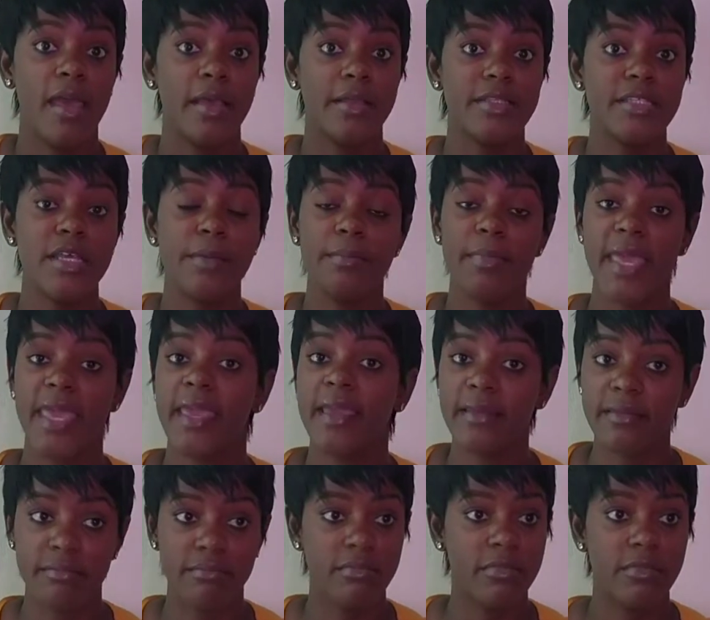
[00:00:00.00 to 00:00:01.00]
to make
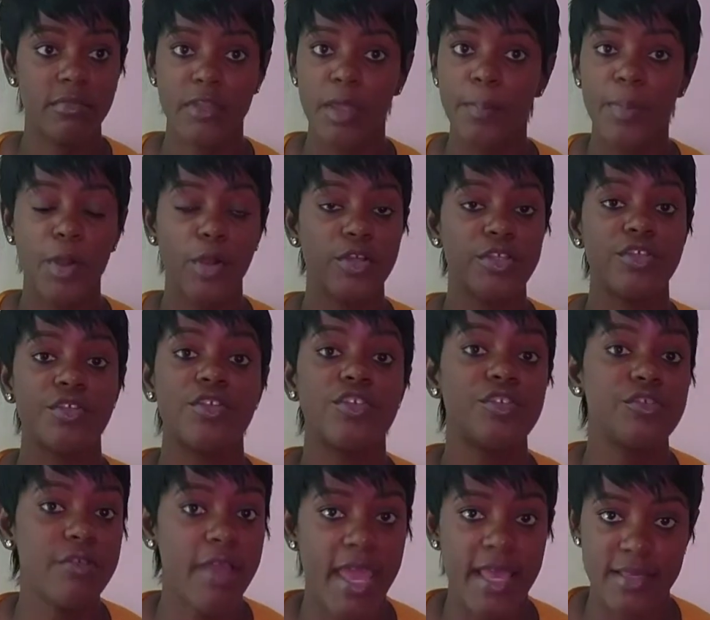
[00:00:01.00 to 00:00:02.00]
the person
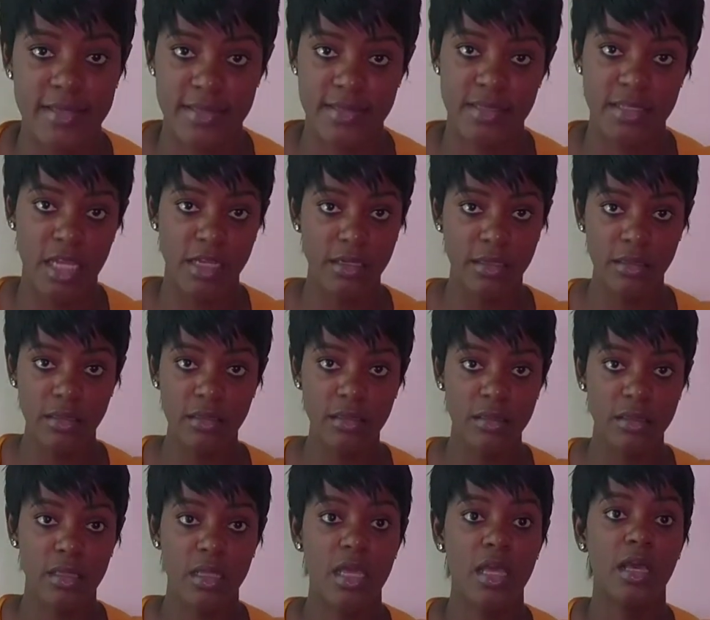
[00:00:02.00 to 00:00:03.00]
stress, you know?
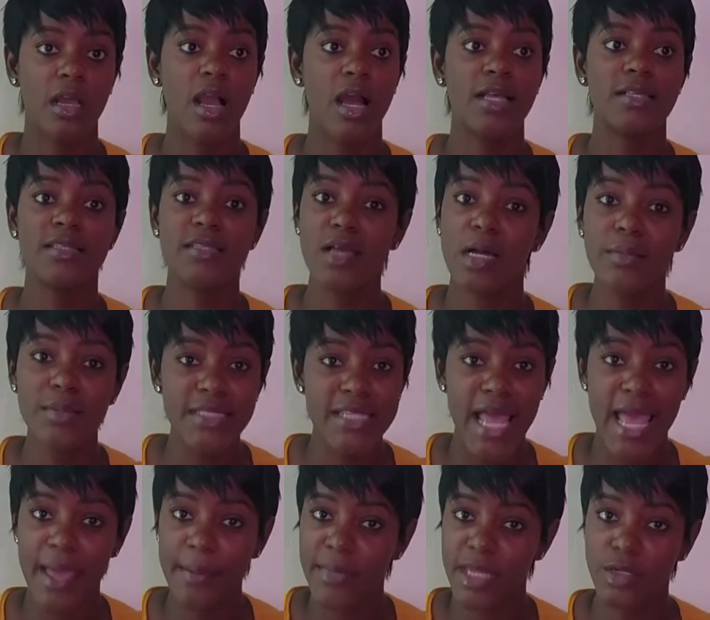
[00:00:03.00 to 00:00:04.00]
Because
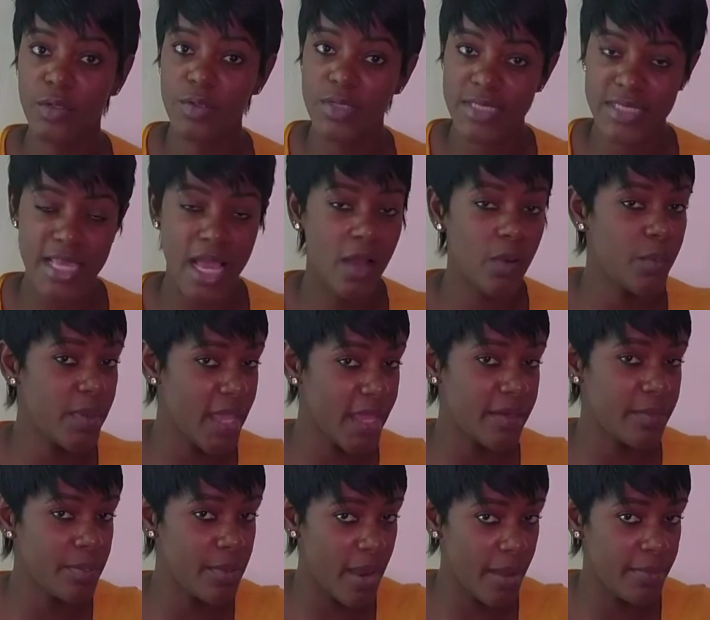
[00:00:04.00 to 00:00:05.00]
sometimes, you know, say we are
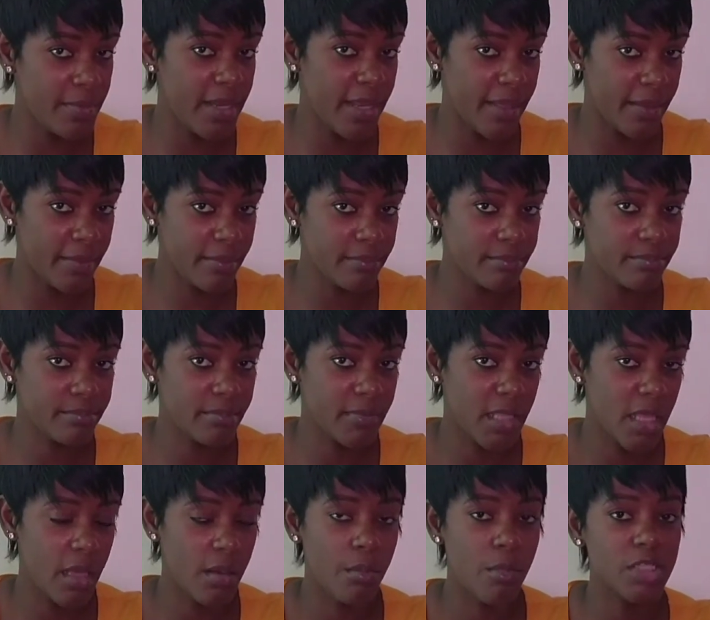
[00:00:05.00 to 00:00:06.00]
the problem.
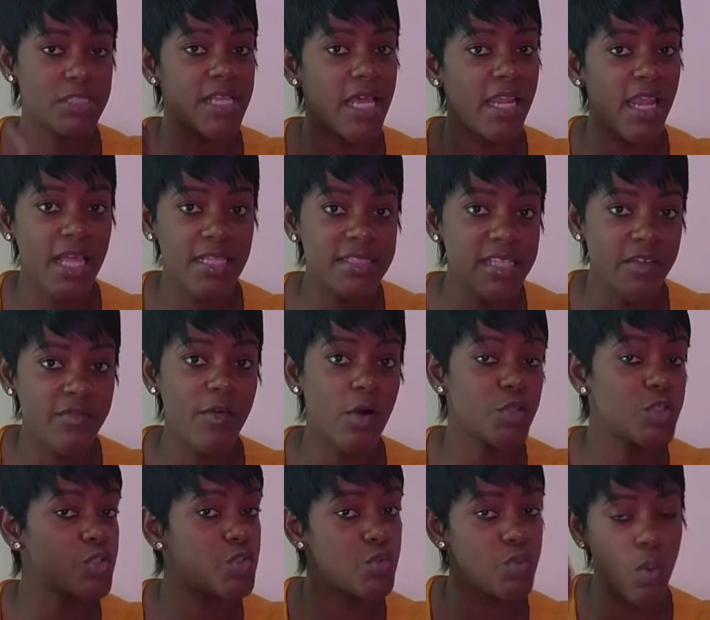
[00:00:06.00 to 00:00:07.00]
But a lot of
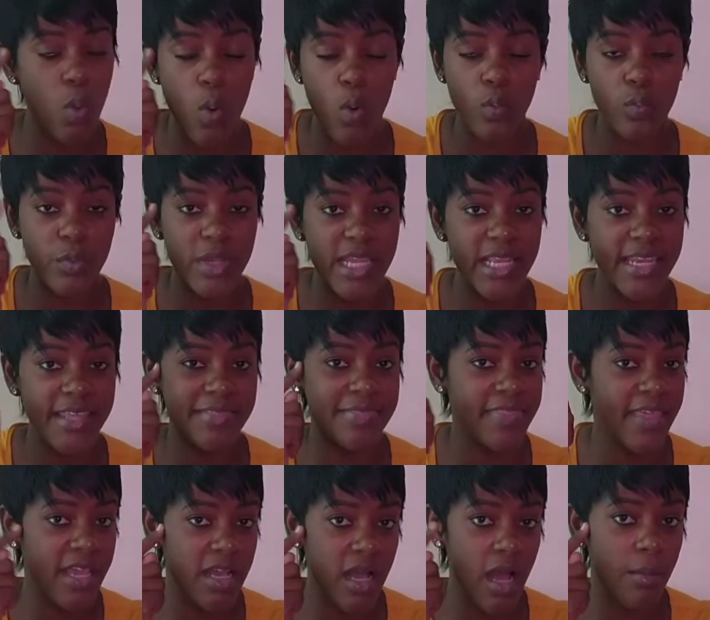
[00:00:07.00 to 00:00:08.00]
us don't really
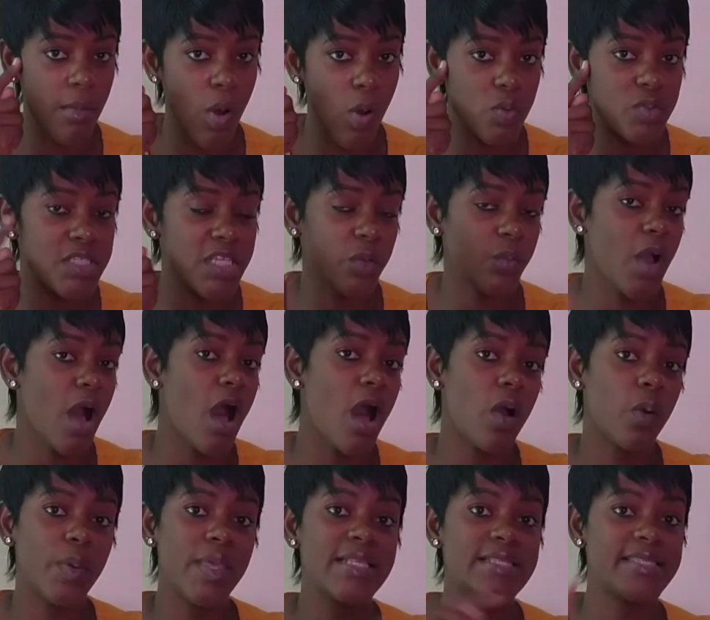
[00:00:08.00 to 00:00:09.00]
think about it. We
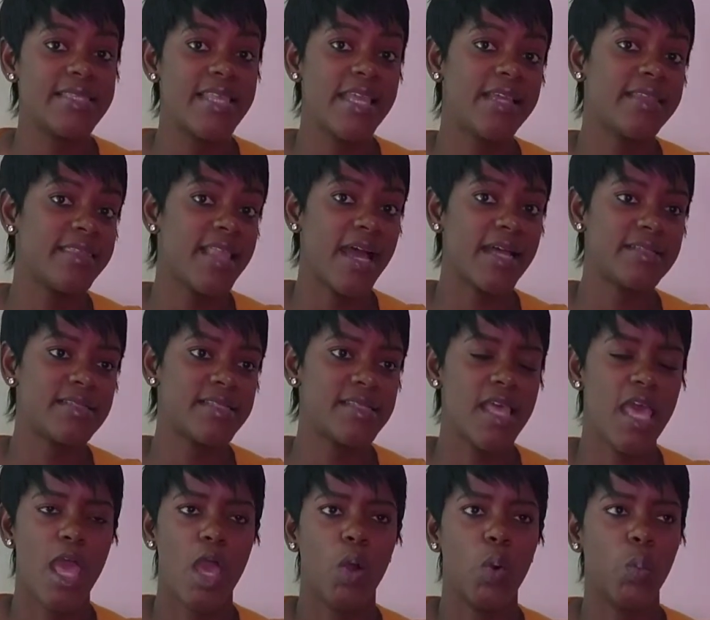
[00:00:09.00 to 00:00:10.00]
always think that
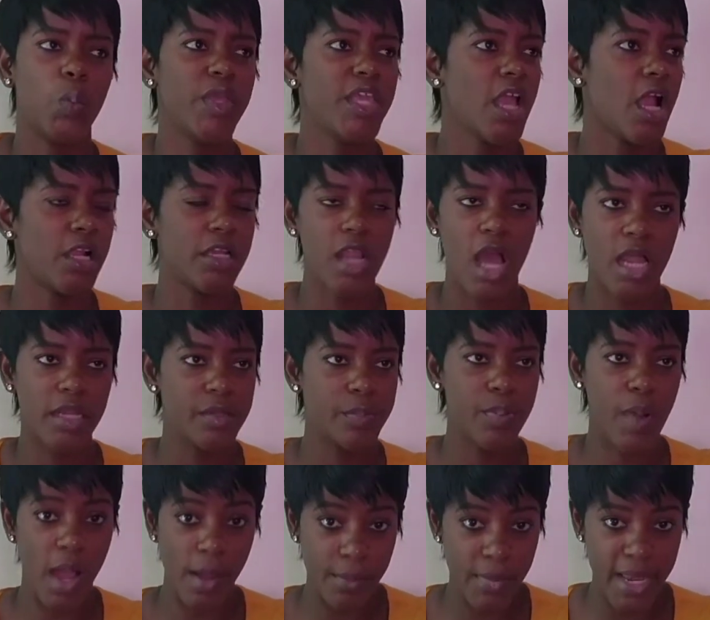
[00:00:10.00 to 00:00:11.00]
we are not the
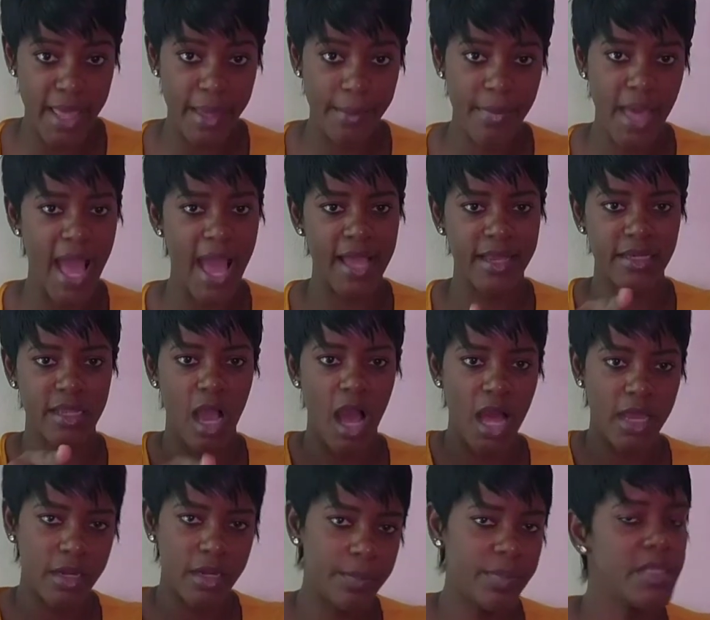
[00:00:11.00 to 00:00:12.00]
problem and the
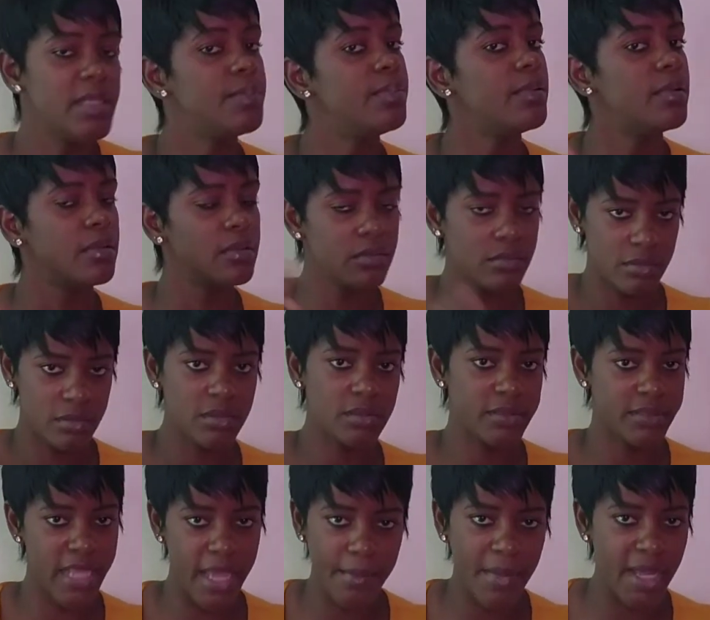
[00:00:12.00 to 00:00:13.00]
other people,
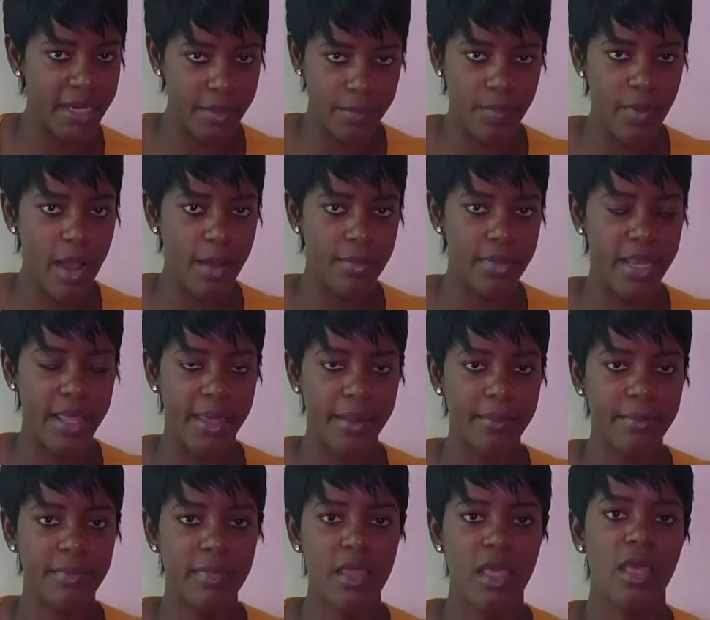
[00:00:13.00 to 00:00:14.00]
them are the
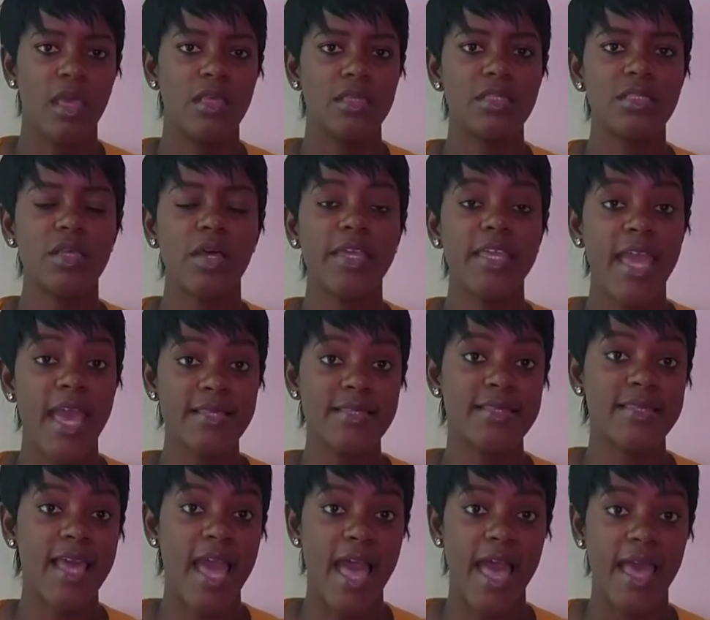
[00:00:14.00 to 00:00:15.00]
problem. So yes,
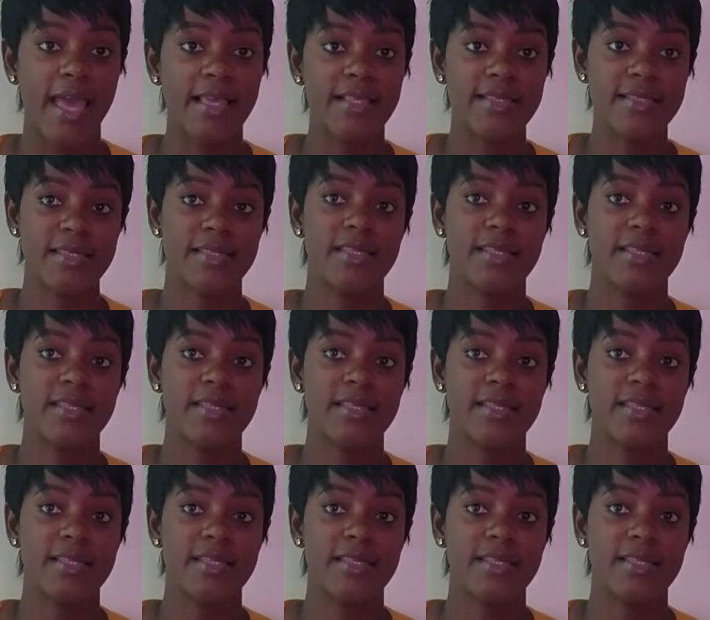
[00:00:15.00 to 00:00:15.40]
guys,